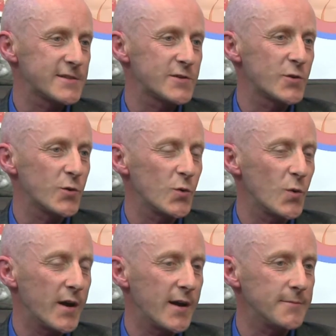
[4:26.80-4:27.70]

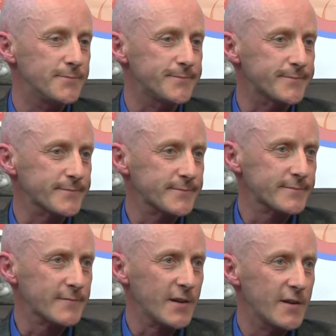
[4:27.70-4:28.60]
to
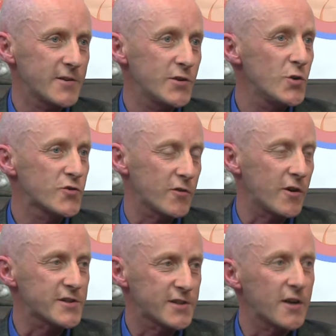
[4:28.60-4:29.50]
neutral
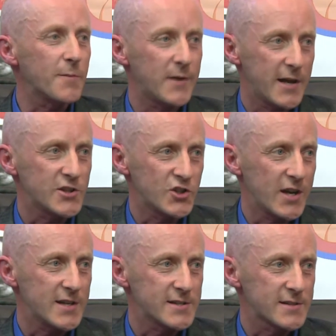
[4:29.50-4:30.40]
and solid plain
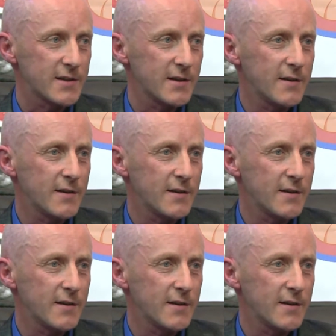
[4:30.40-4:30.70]
shades.